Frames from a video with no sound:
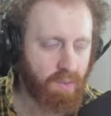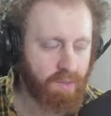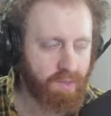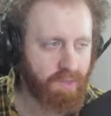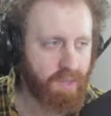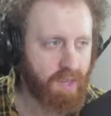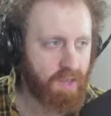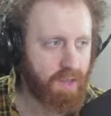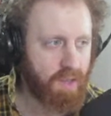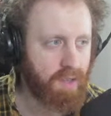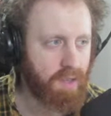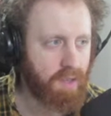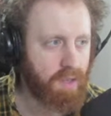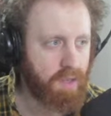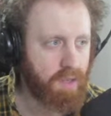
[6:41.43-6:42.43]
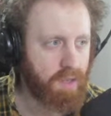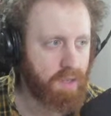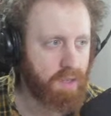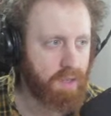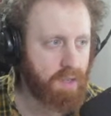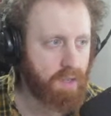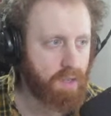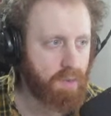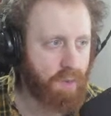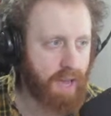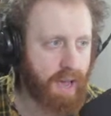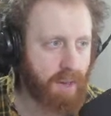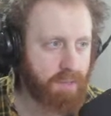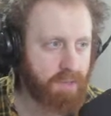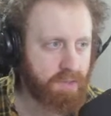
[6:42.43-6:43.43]
We'll see what
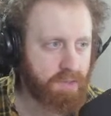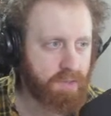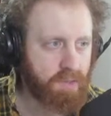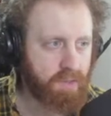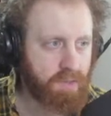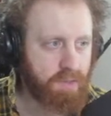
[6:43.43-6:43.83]
happens.